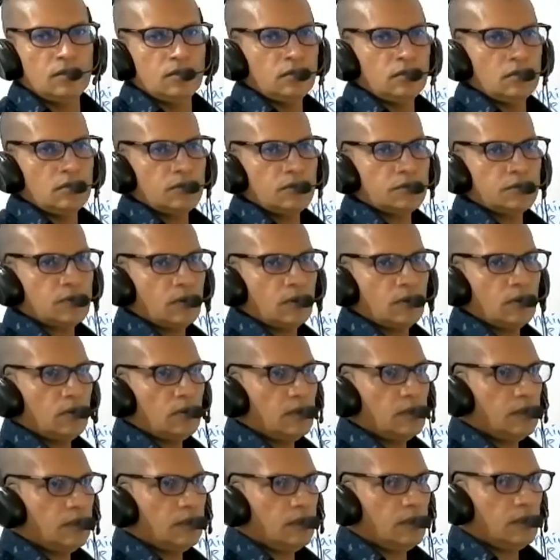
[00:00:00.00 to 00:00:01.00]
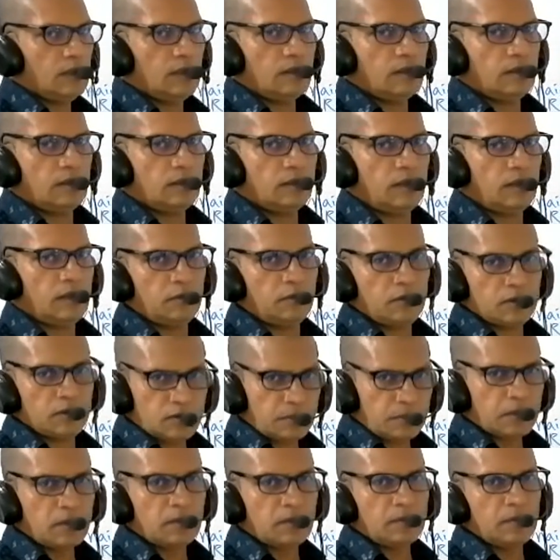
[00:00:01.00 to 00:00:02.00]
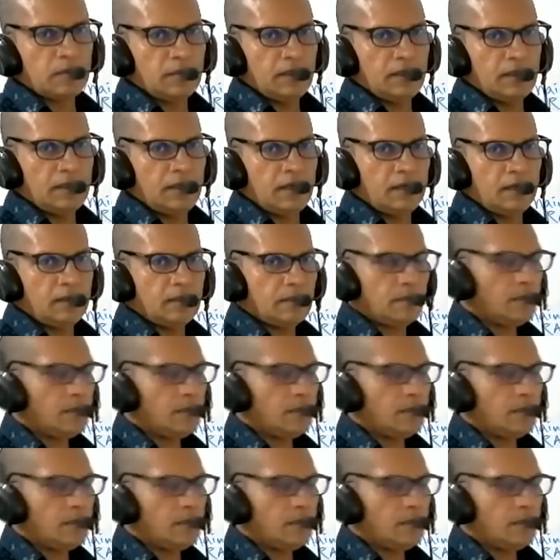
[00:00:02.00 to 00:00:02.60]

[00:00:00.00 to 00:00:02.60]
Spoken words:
So there was a problem again.